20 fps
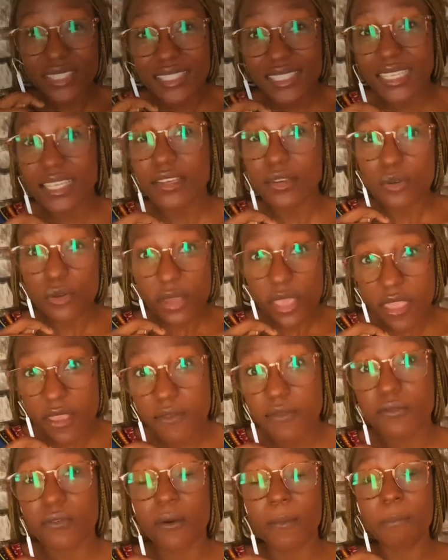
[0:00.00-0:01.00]
you know how we
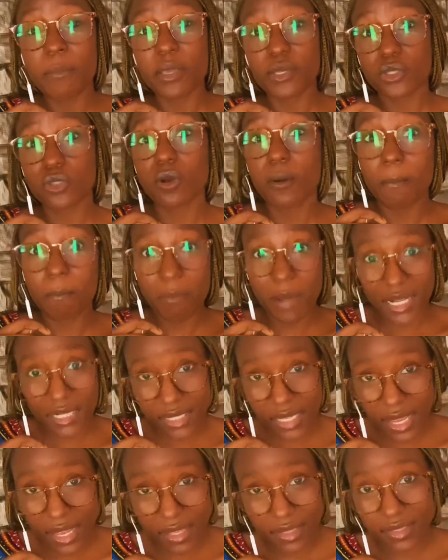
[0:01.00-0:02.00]
roll already. This video
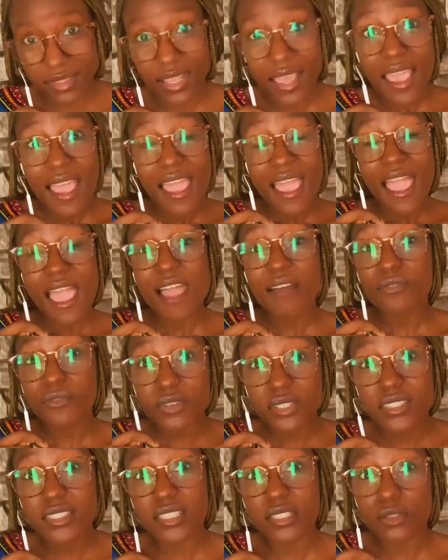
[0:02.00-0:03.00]
was too long. I had
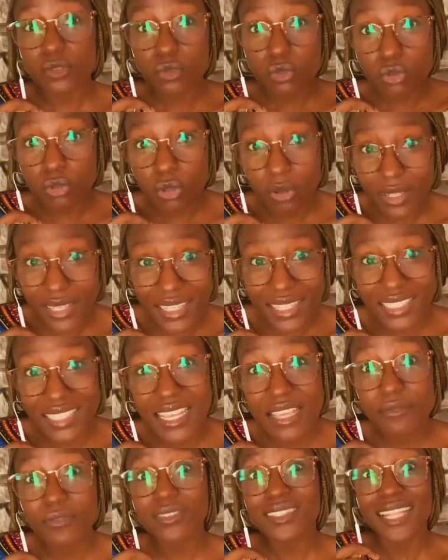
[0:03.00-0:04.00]
to cut it
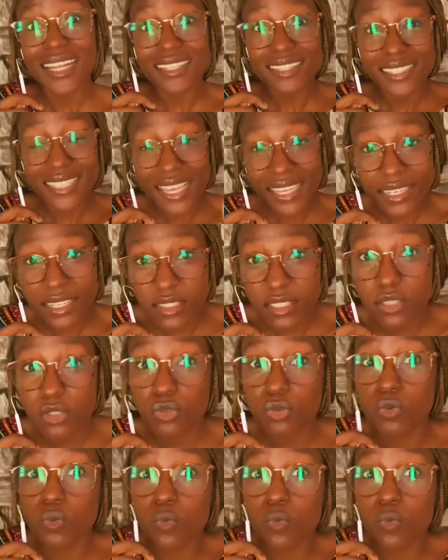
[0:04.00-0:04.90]
into different parts.